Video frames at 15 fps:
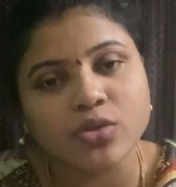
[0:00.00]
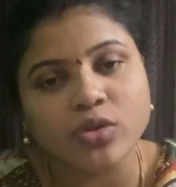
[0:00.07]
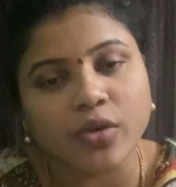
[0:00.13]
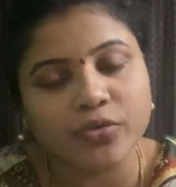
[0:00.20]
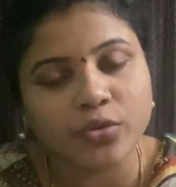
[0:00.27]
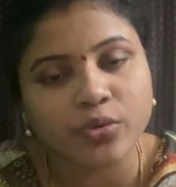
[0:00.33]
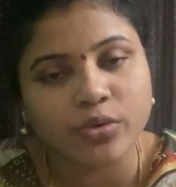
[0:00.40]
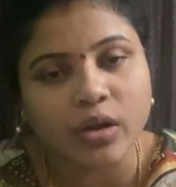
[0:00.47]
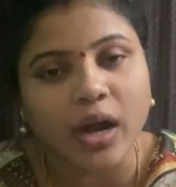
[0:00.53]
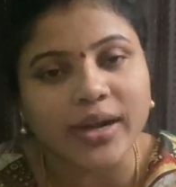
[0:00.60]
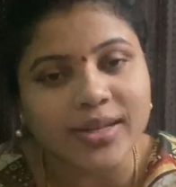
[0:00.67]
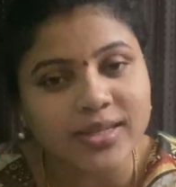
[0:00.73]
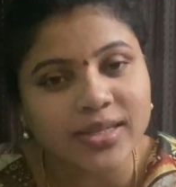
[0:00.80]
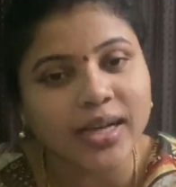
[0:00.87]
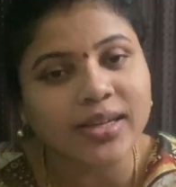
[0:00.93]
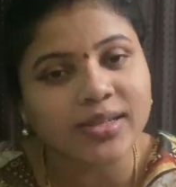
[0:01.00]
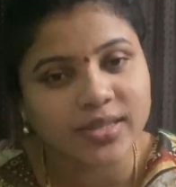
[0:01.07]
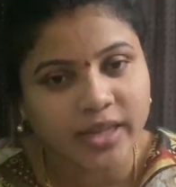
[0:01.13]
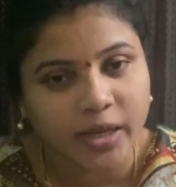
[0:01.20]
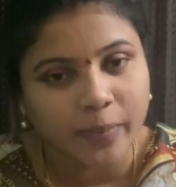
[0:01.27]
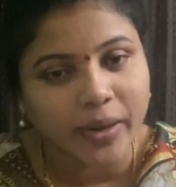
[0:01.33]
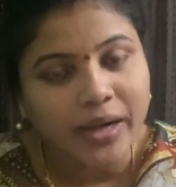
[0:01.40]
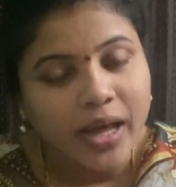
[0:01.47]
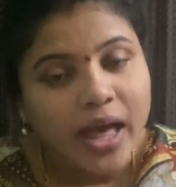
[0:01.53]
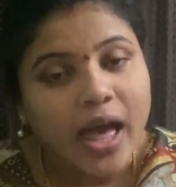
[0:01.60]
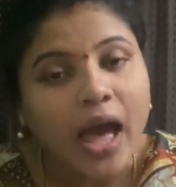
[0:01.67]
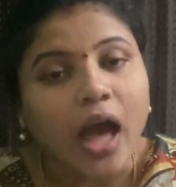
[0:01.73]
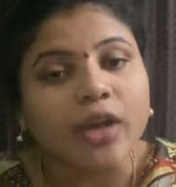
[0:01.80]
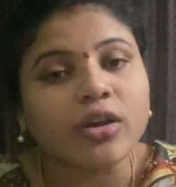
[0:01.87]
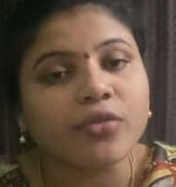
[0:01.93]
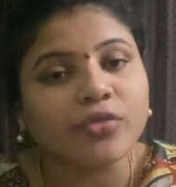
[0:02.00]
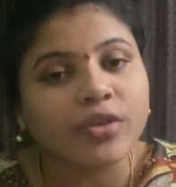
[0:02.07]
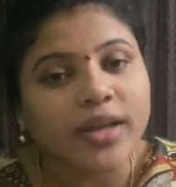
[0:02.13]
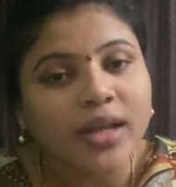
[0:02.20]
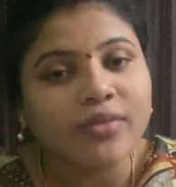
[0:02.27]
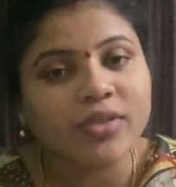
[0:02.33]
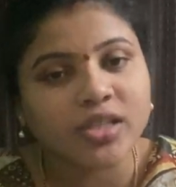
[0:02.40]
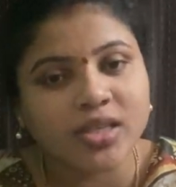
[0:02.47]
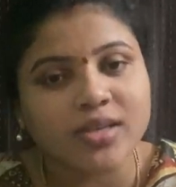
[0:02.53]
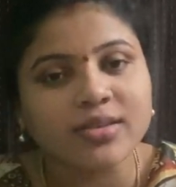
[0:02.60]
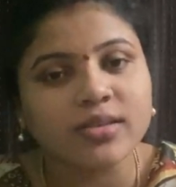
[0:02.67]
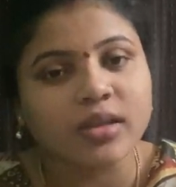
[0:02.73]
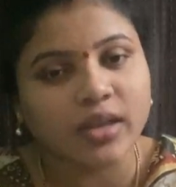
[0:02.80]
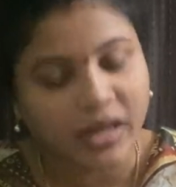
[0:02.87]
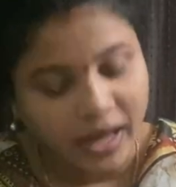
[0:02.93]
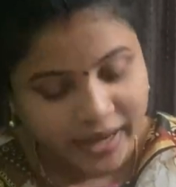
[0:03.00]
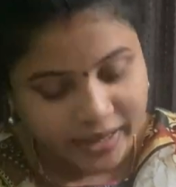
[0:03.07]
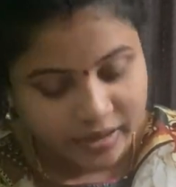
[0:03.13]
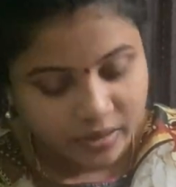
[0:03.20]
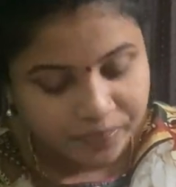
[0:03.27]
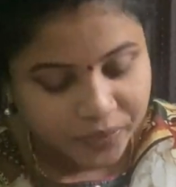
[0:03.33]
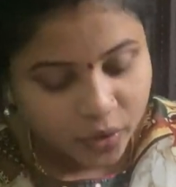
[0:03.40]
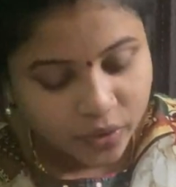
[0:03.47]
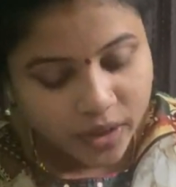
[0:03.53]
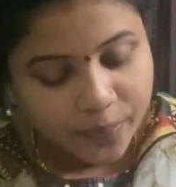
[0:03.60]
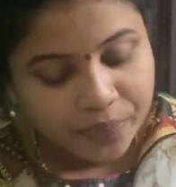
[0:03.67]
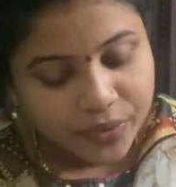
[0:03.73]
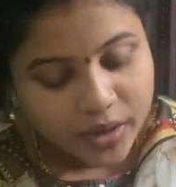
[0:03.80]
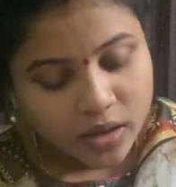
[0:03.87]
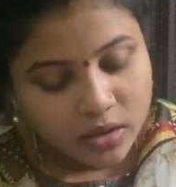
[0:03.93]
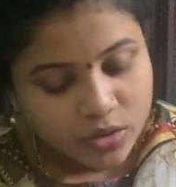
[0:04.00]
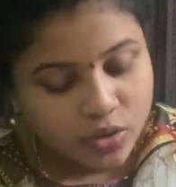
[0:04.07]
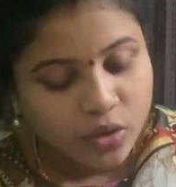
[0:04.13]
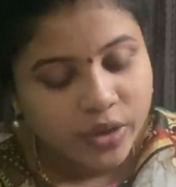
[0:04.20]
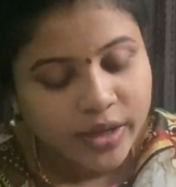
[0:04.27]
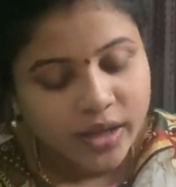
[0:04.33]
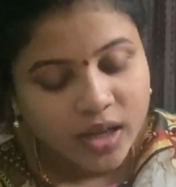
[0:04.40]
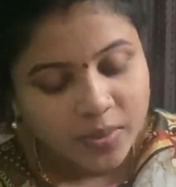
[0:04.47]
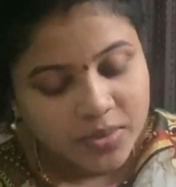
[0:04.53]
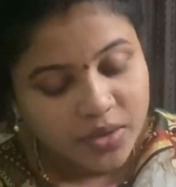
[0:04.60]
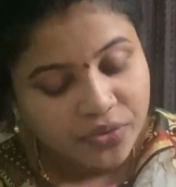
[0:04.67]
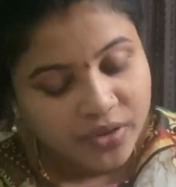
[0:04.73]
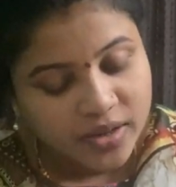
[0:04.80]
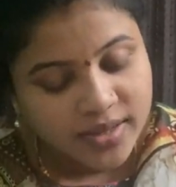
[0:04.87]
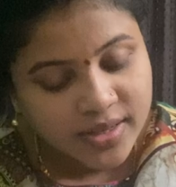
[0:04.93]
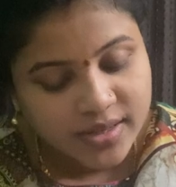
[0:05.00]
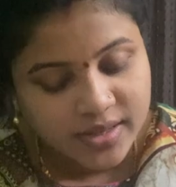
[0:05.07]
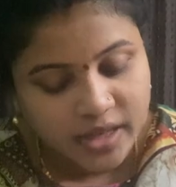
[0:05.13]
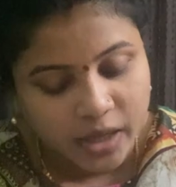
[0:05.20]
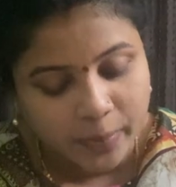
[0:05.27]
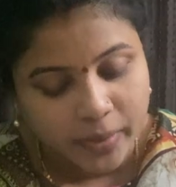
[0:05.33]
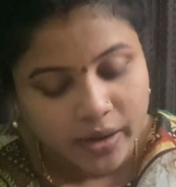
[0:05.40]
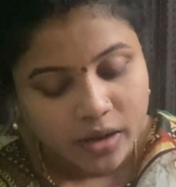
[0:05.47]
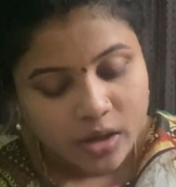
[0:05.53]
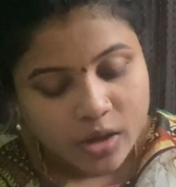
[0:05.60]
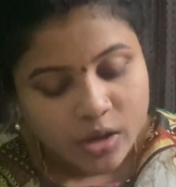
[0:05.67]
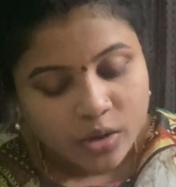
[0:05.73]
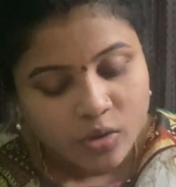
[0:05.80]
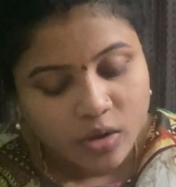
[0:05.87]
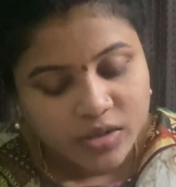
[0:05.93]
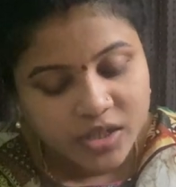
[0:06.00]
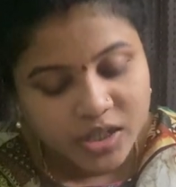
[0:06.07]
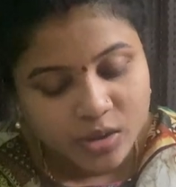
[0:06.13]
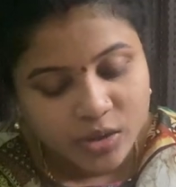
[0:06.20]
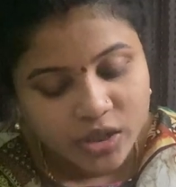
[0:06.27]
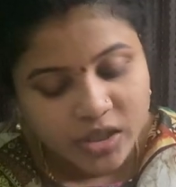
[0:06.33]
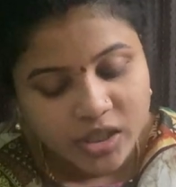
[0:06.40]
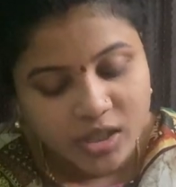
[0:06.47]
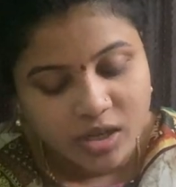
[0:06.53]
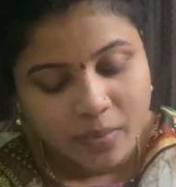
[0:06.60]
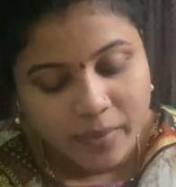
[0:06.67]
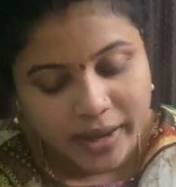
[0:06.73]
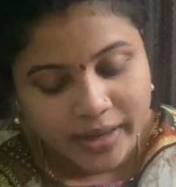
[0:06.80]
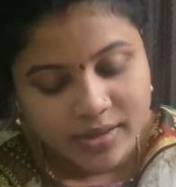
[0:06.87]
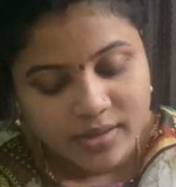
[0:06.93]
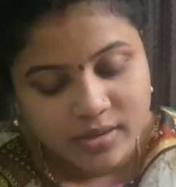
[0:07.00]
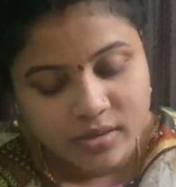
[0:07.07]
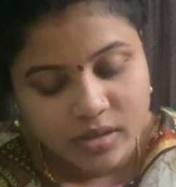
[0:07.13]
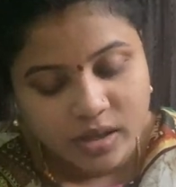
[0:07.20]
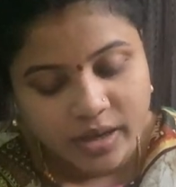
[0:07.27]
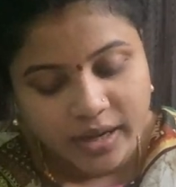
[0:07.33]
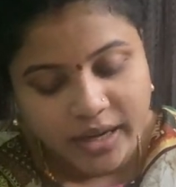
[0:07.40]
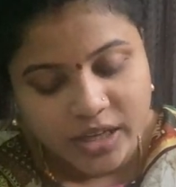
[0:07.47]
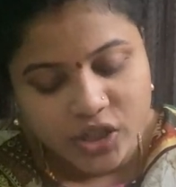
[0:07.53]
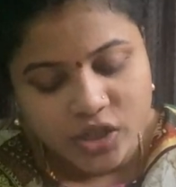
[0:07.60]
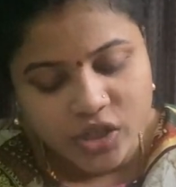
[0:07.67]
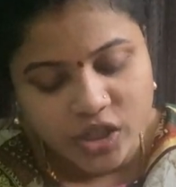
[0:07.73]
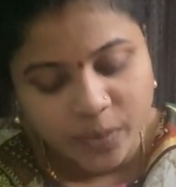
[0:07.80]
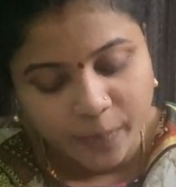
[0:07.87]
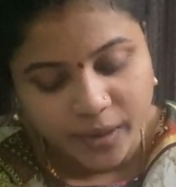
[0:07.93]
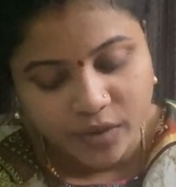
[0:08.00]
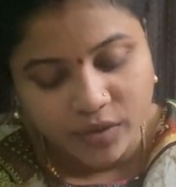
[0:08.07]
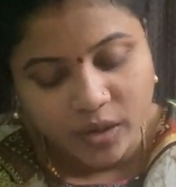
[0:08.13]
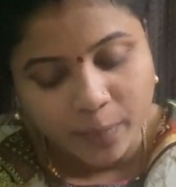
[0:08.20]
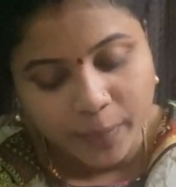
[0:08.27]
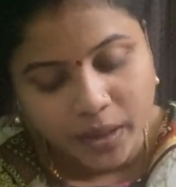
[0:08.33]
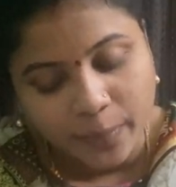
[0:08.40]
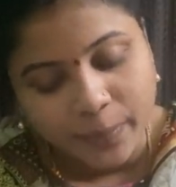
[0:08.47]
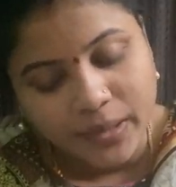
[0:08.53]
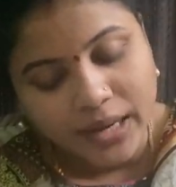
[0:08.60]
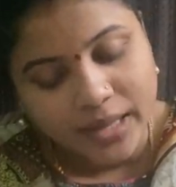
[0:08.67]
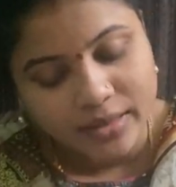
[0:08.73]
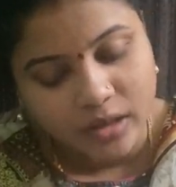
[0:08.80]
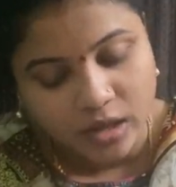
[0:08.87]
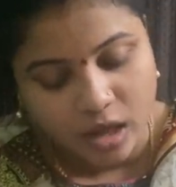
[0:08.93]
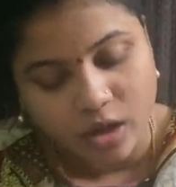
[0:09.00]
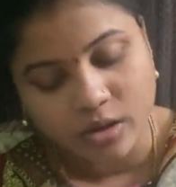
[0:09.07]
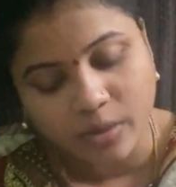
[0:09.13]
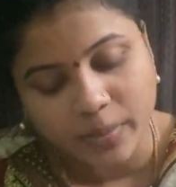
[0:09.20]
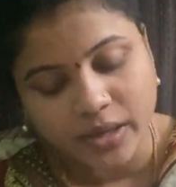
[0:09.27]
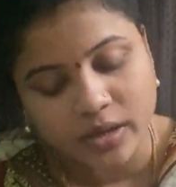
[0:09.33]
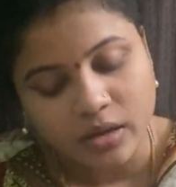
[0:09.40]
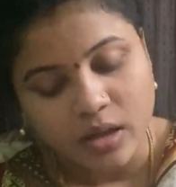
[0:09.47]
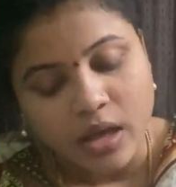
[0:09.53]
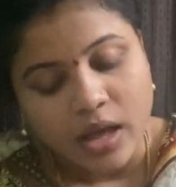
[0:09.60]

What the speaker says: You have to understand the statement and you have to tell which is correct. Okay, so here comes the first statement. Constitution determines the relationship between people and the government.